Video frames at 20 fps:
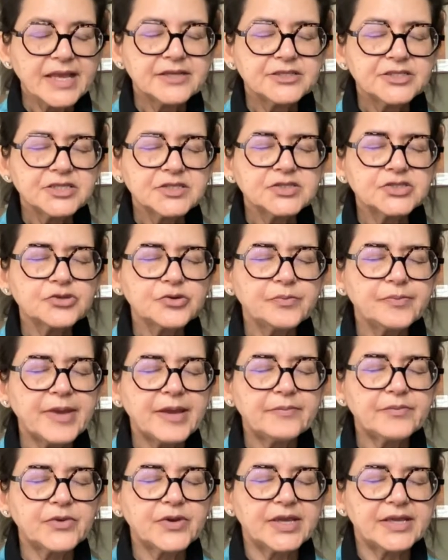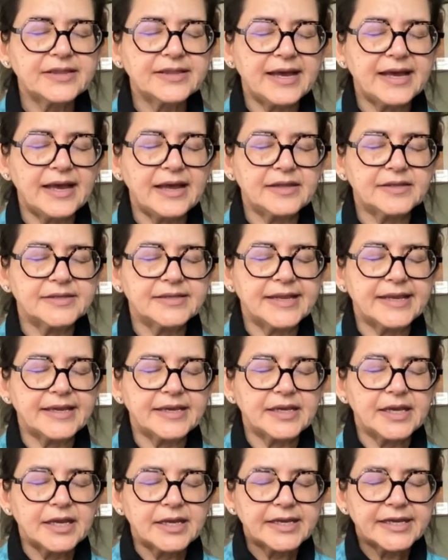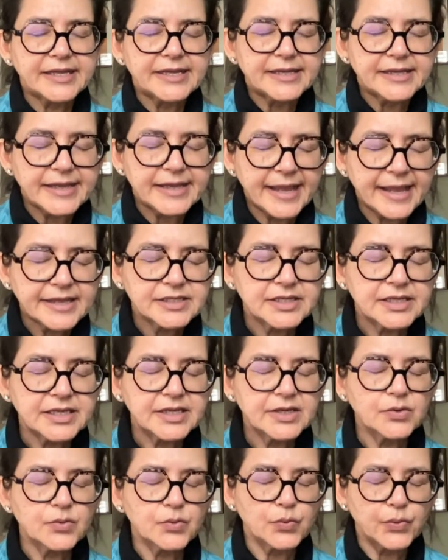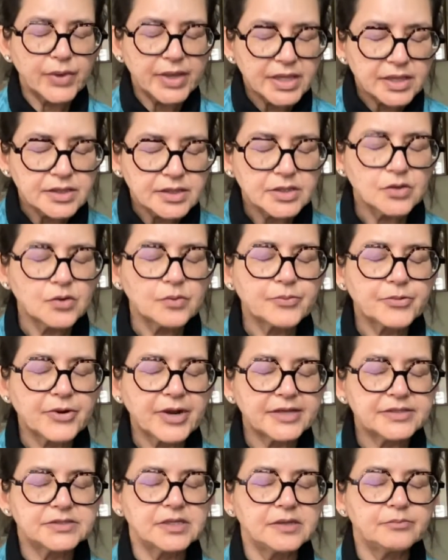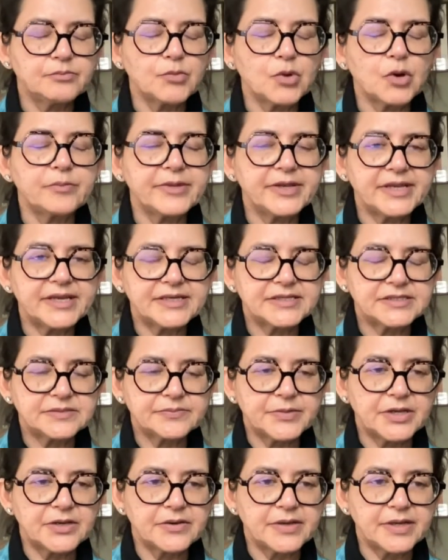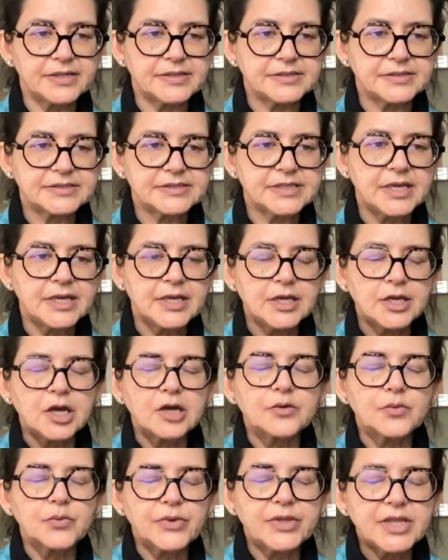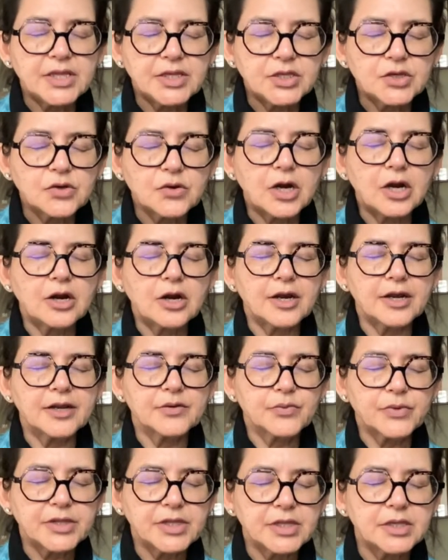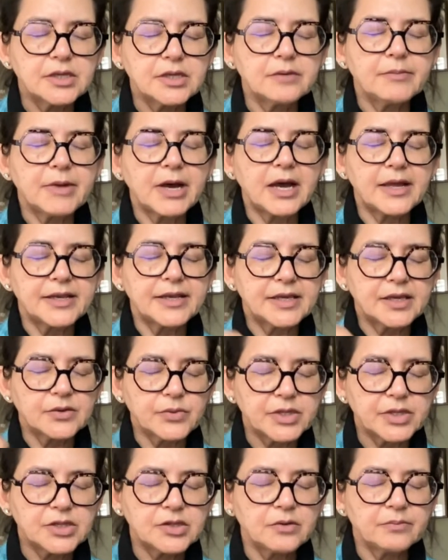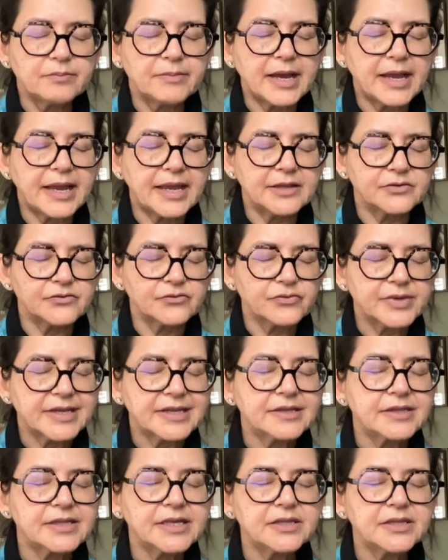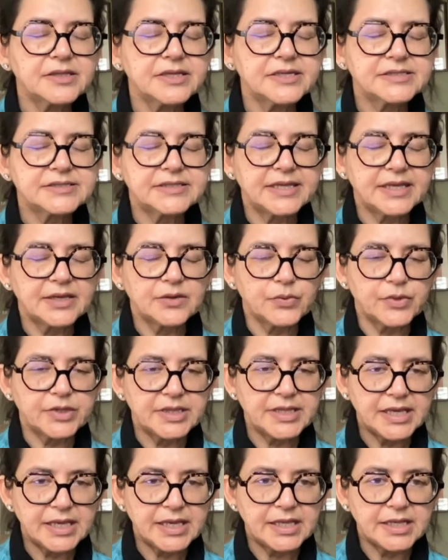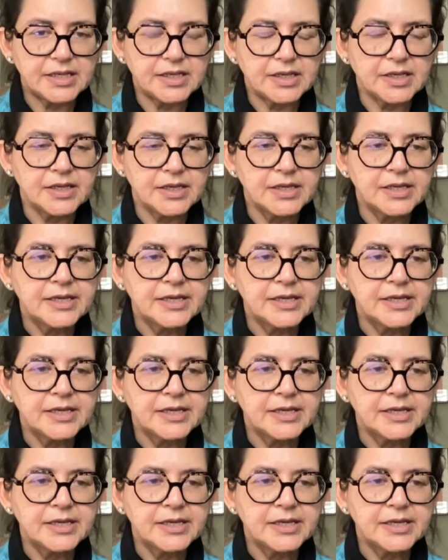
just remembering that, like connecting with your present moment experience within your heart, within your body, with your mind, really listening within,